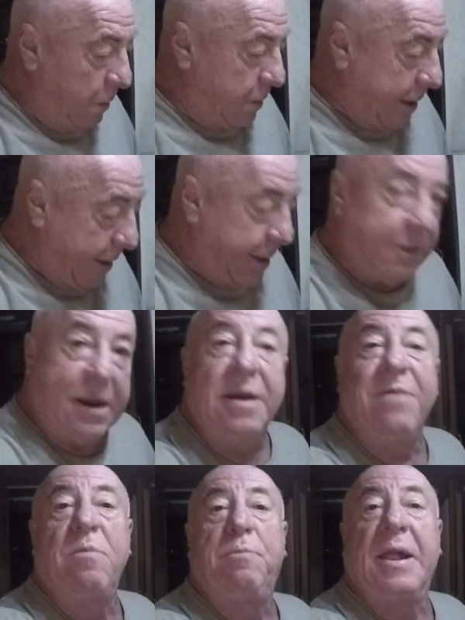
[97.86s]
Yeah, didn't
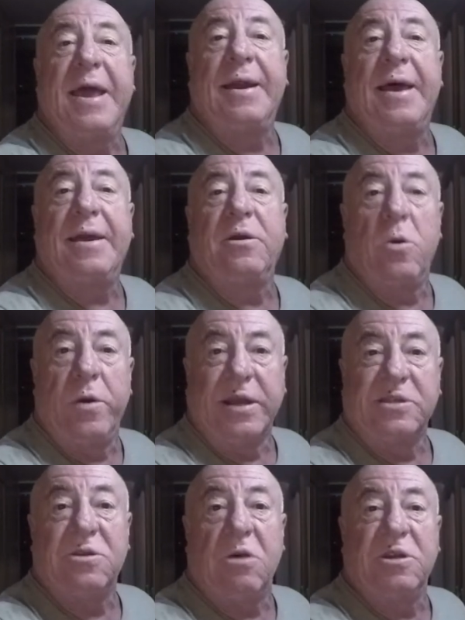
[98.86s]
even plan on doing
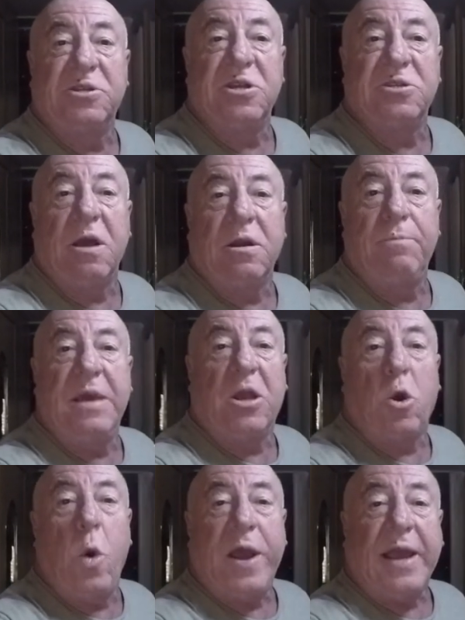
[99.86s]
it. So this is going to be
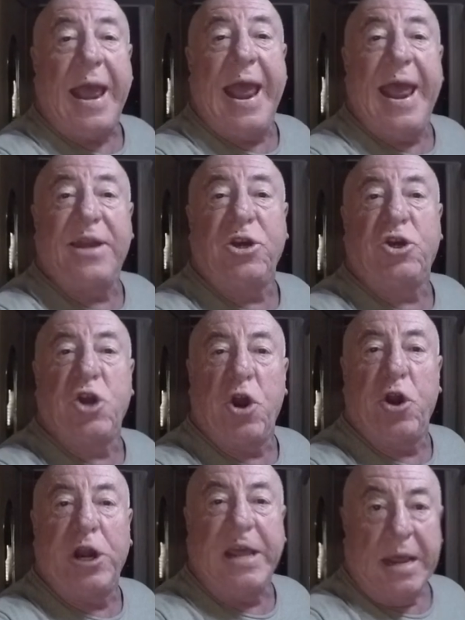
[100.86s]
quick and
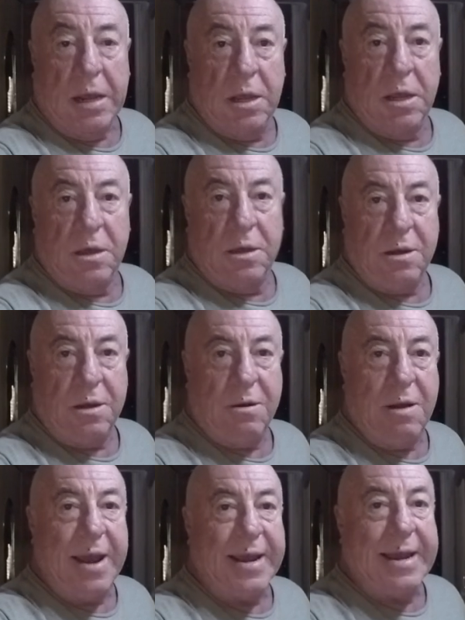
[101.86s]
dirty. All
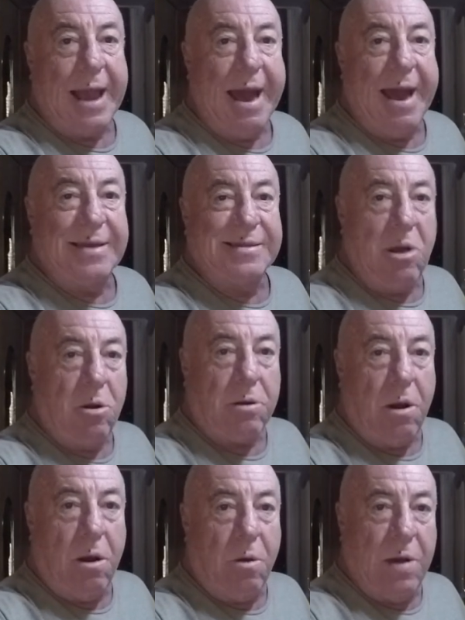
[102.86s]
right, guys, don't
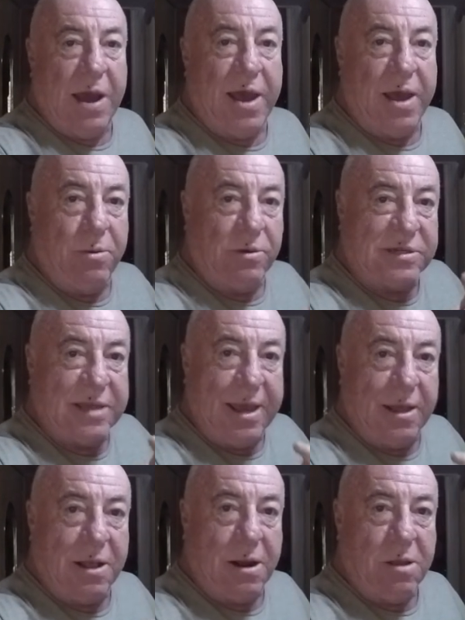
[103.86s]
go away. We'll see
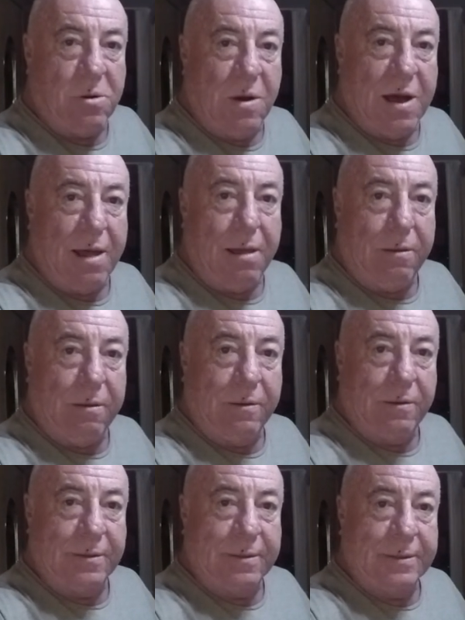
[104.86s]
you in a little while.
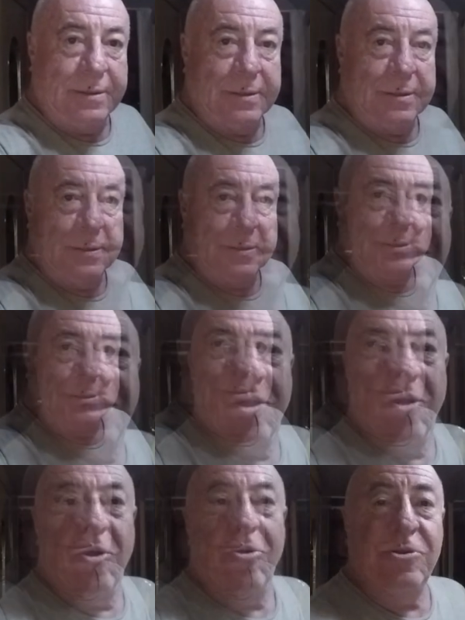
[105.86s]

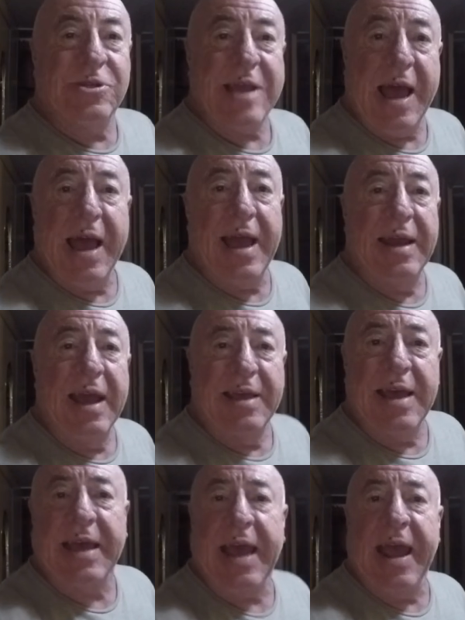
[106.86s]
Who said
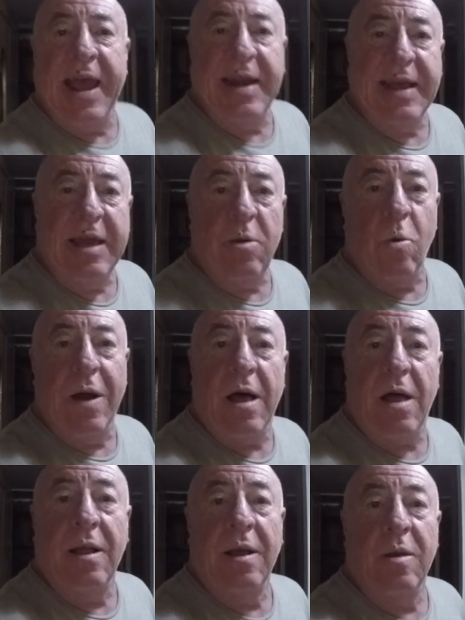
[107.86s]
you can't eat
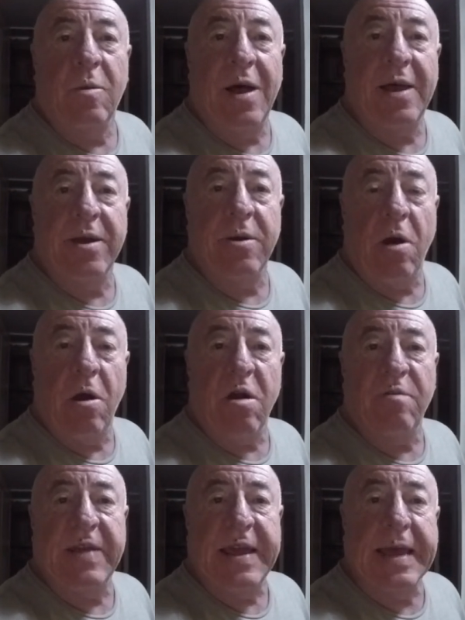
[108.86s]
well while you're
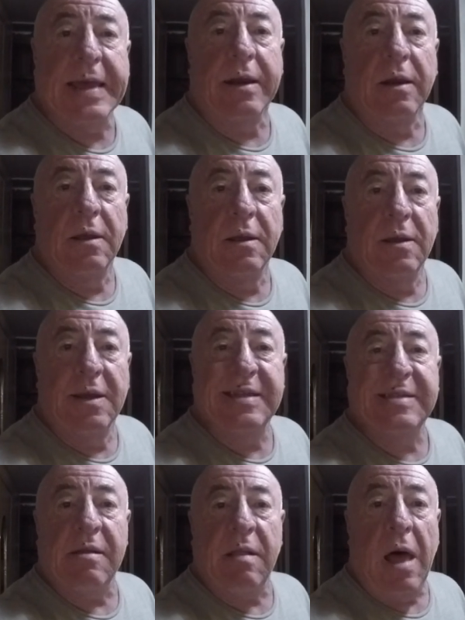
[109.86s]
RVing?
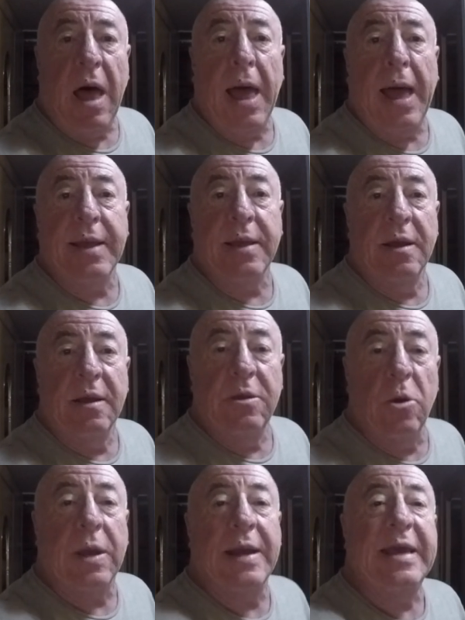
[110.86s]
It's a lie.
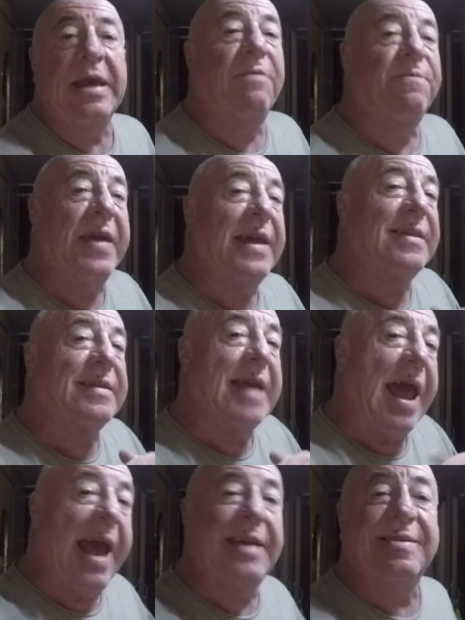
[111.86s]
You can eat
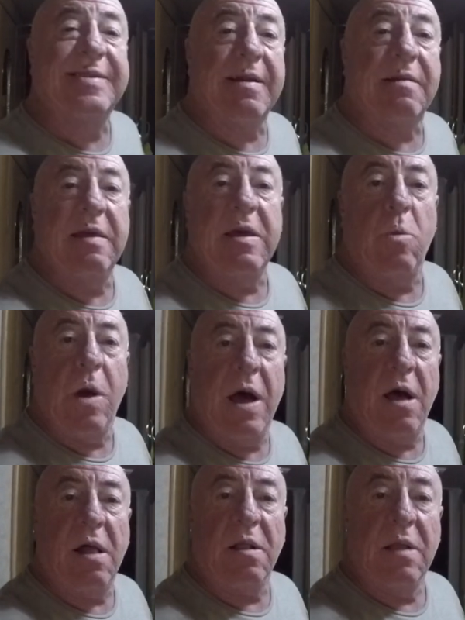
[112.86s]
fantastically
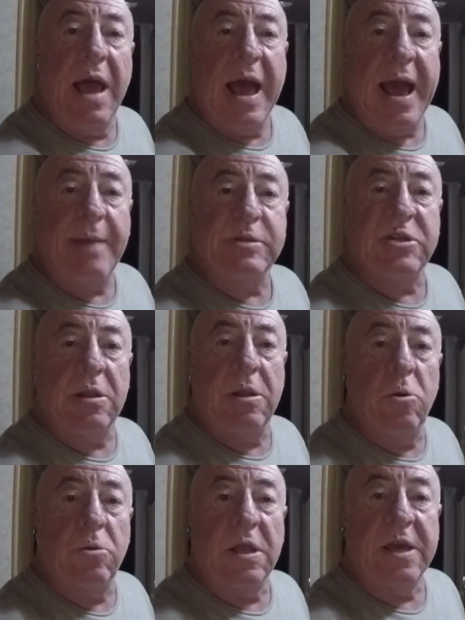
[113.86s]
well.
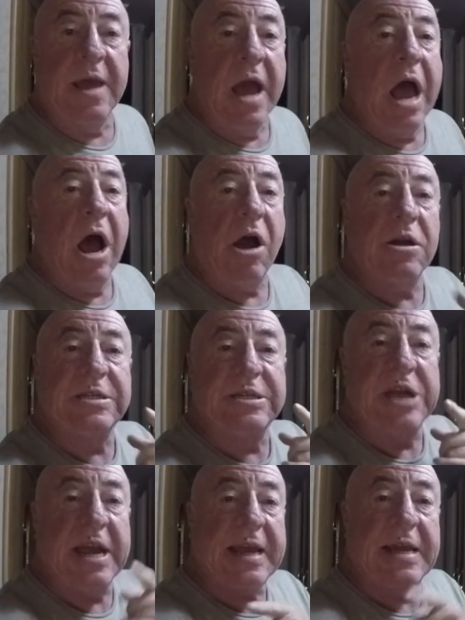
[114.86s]
Absolutely. Our
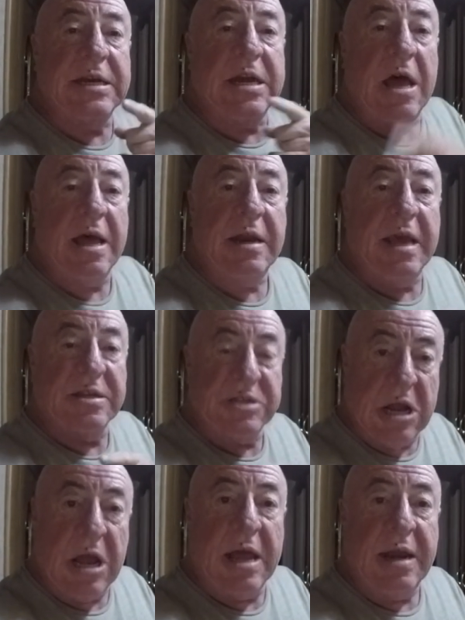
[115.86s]
chicken done is
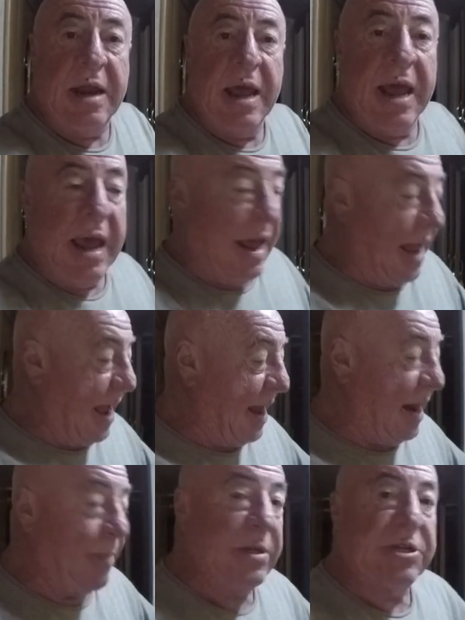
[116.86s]
done
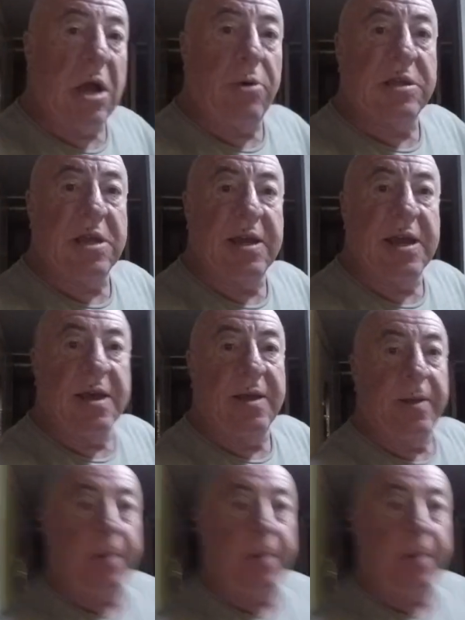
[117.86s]
and let me show it to you